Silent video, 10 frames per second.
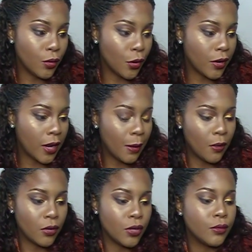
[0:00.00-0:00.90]
I'm going to
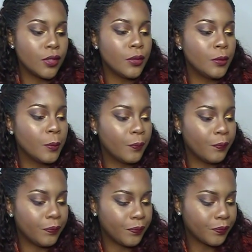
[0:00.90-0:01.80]
tell you her name on
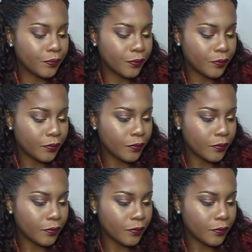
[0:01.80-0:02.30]
YouTube.